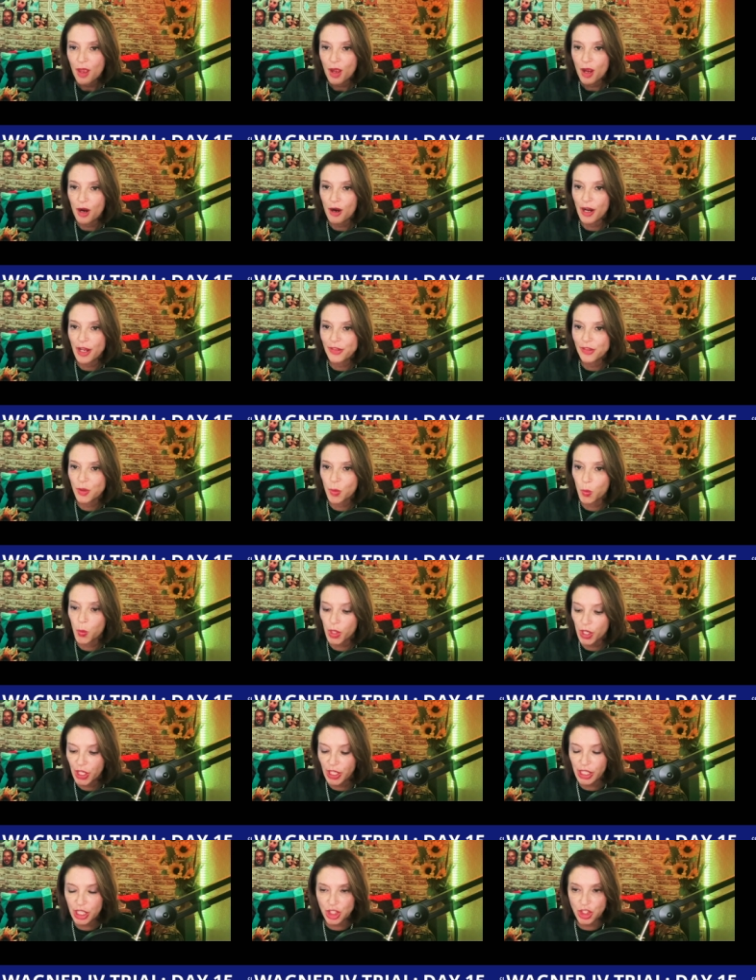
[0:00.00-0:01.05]
All right. So, we're
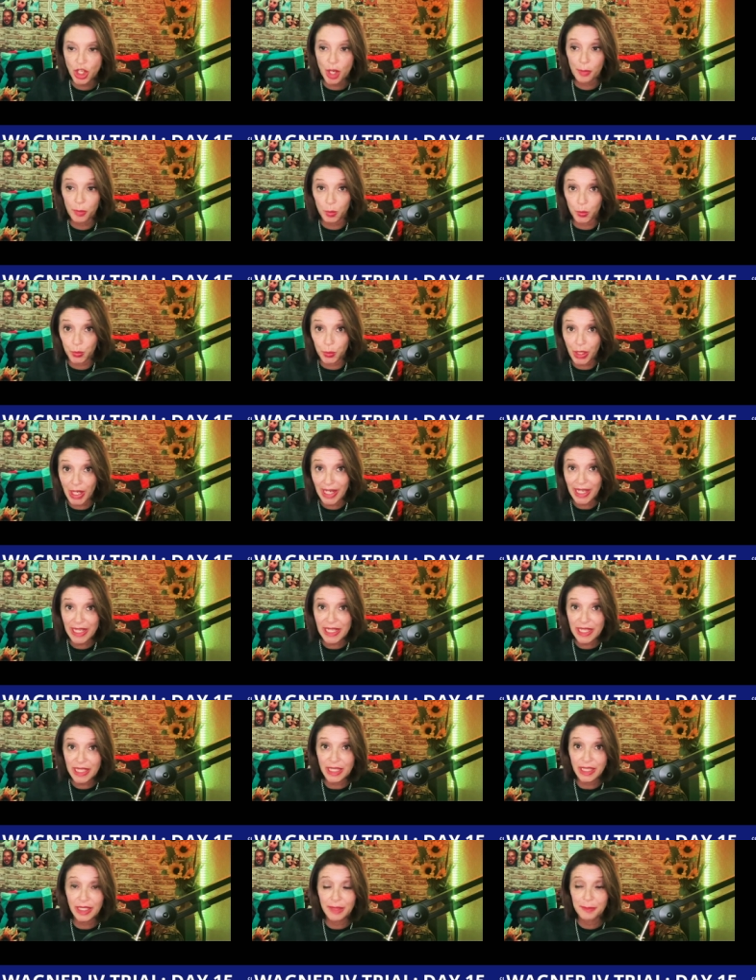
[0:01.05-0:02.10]
going to jump right
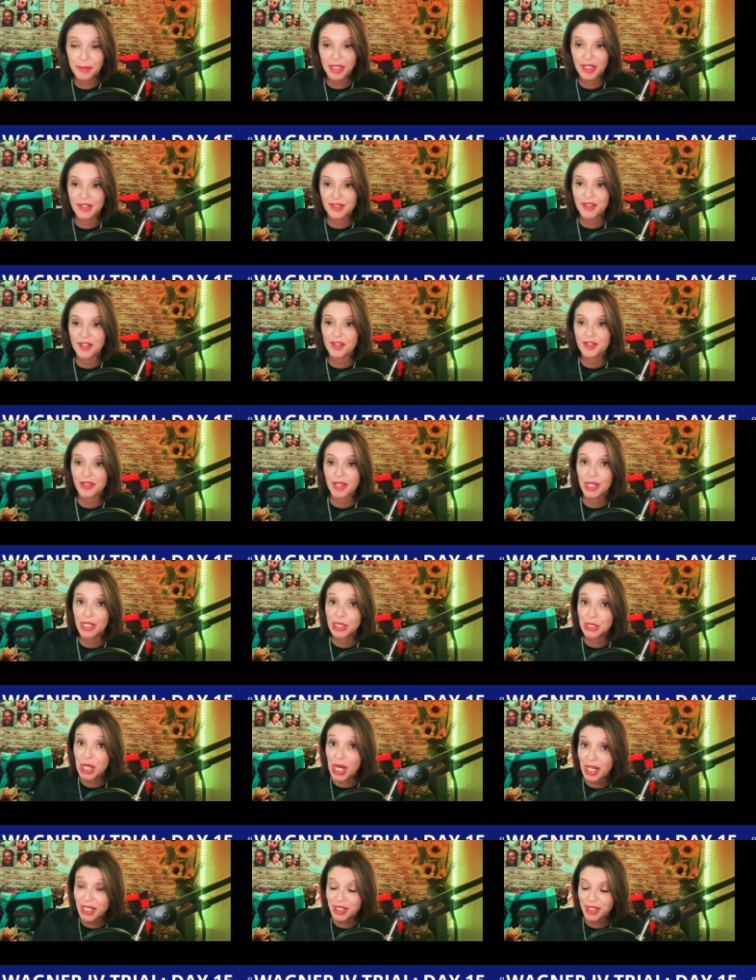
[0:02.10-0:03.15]
in because there is a
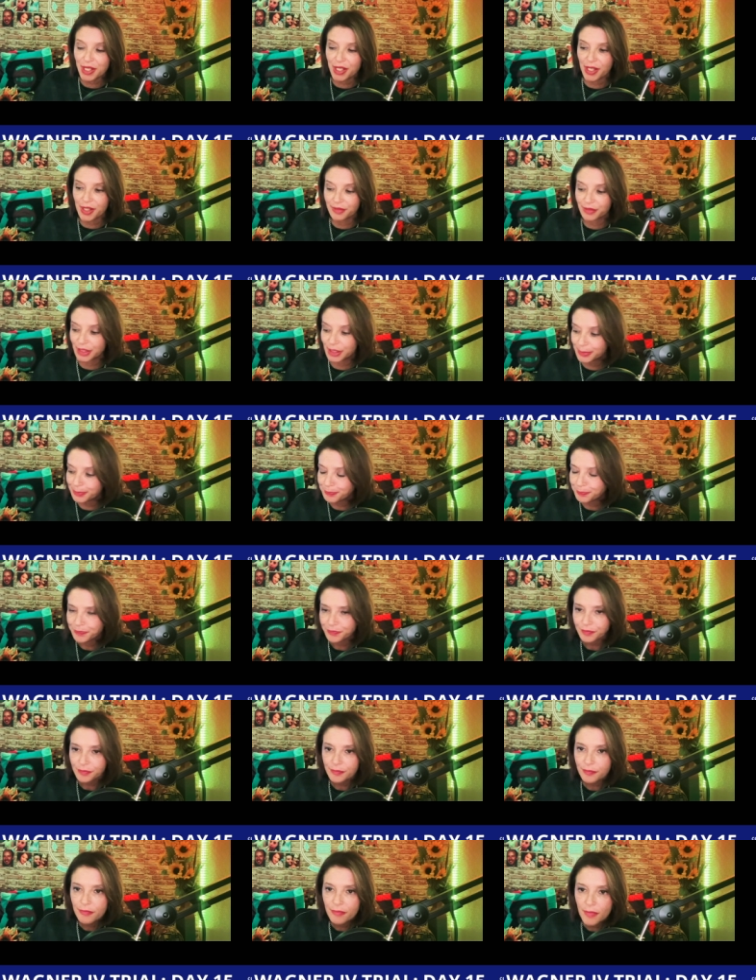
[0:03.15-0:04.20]
lot to cover.
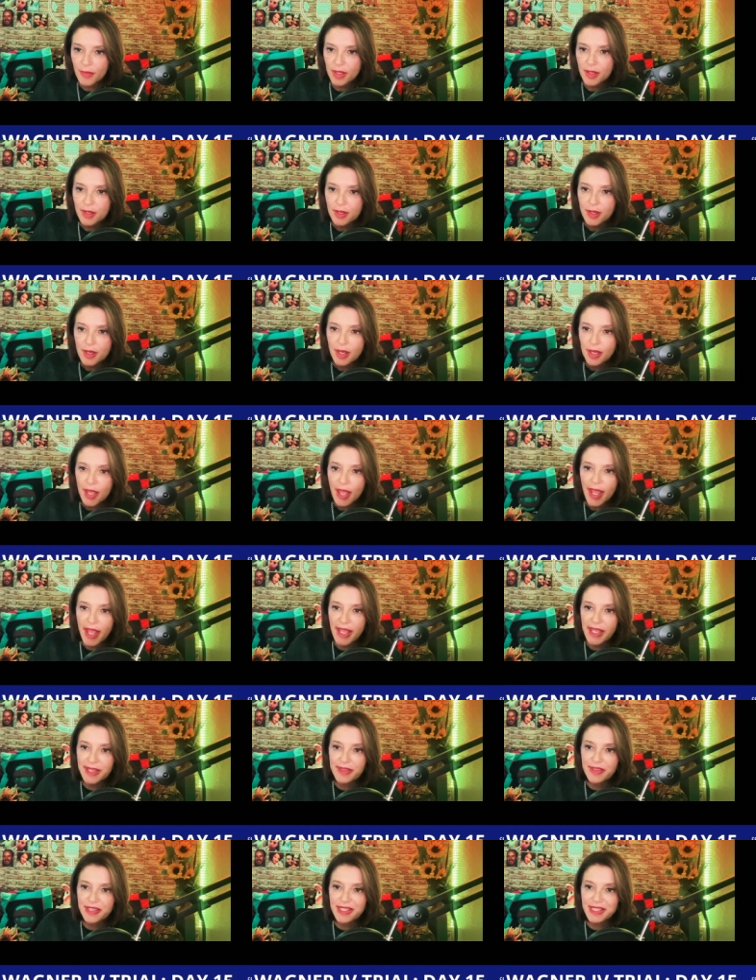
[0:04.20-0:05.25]

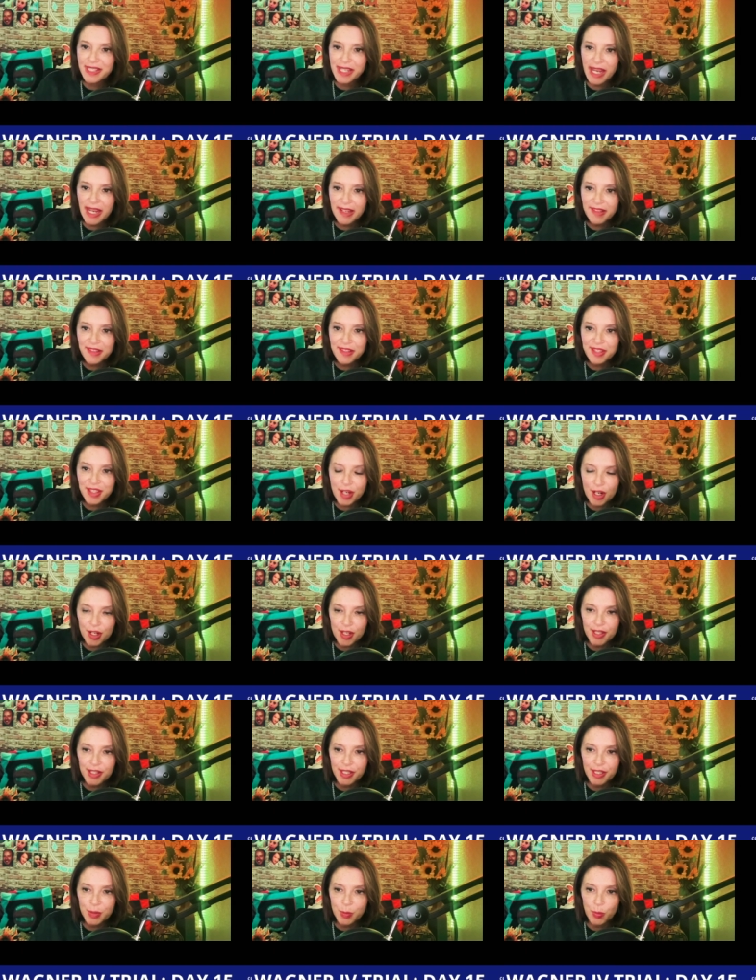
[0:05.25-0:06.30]
And the day
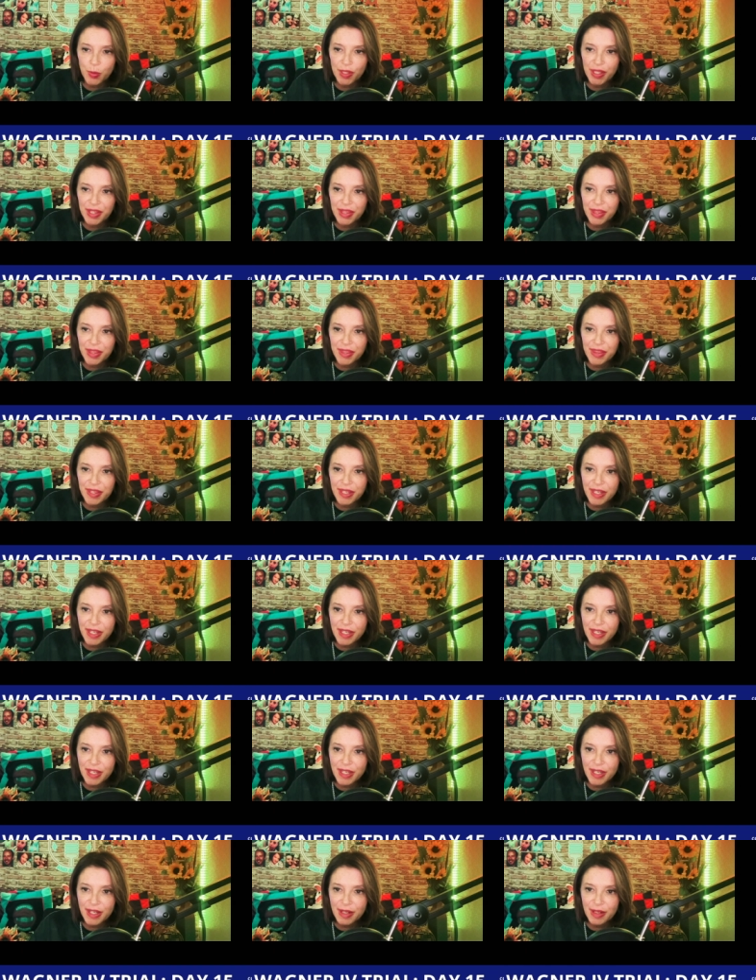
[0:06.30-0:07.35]
started with
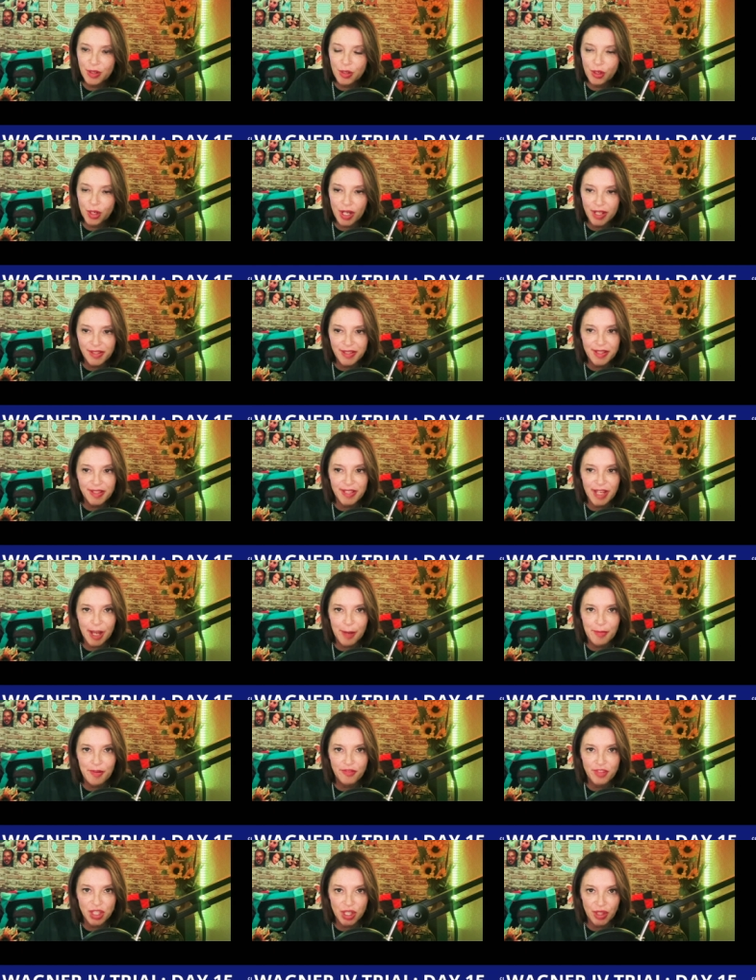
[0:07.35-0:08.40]
the cross exam
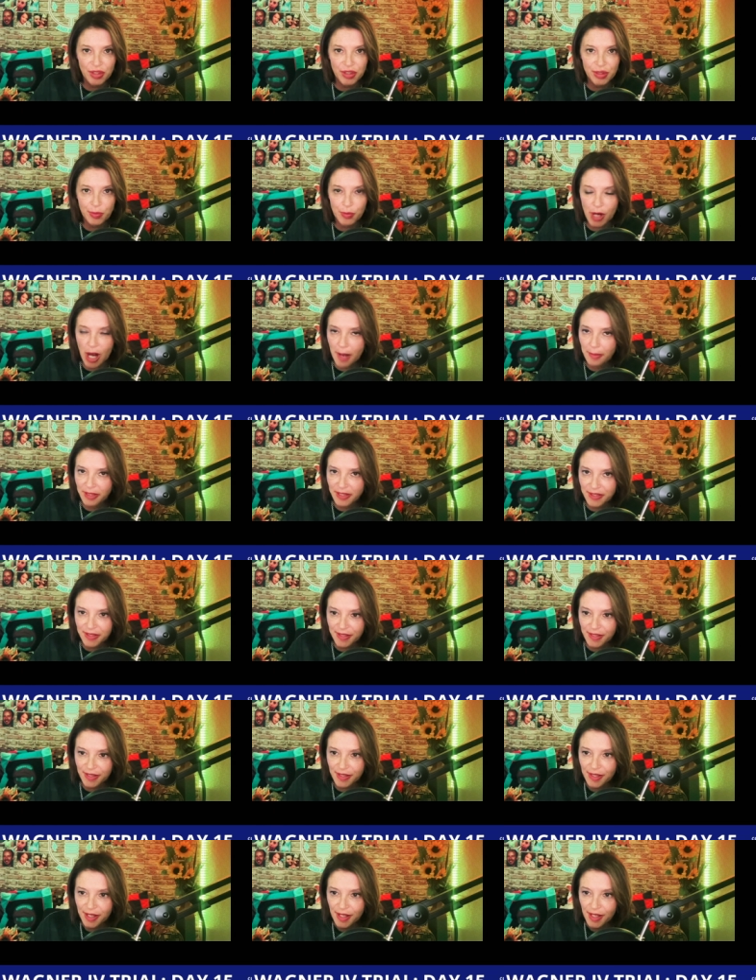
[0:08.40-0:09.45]
of Chelsea
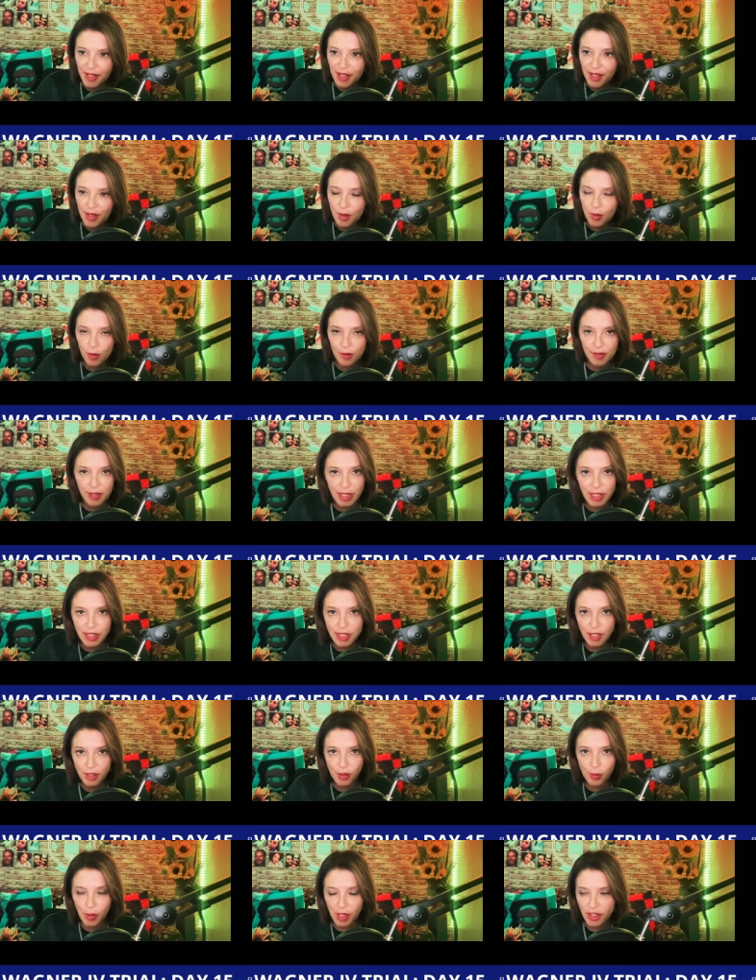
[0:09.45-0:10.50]
Robinson, or the
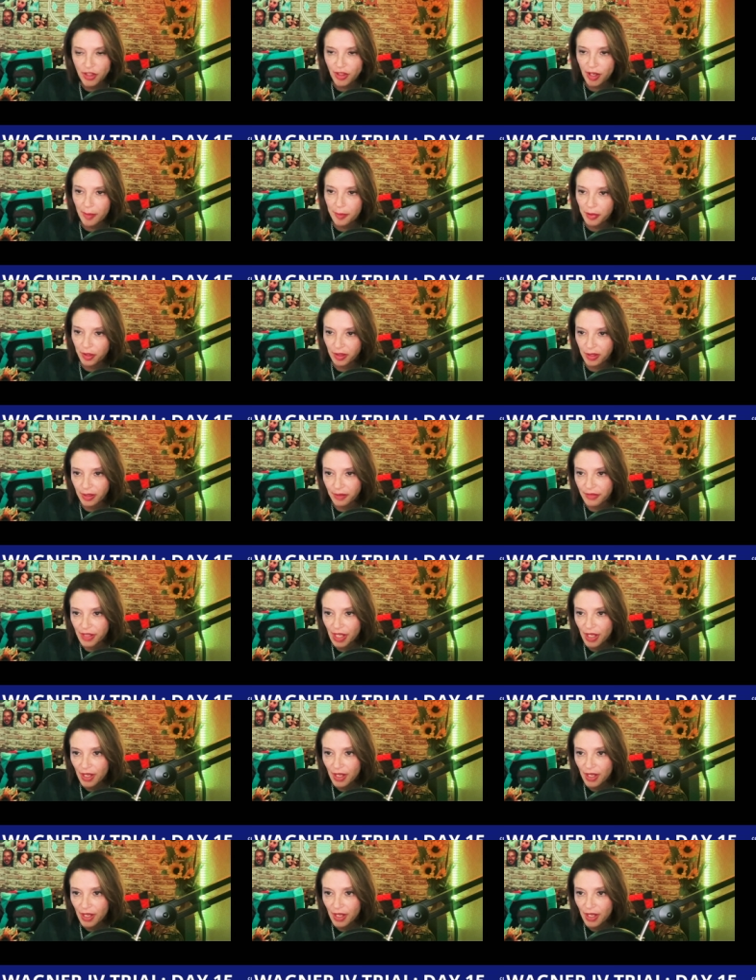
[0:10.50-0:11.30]
continuation, I believe.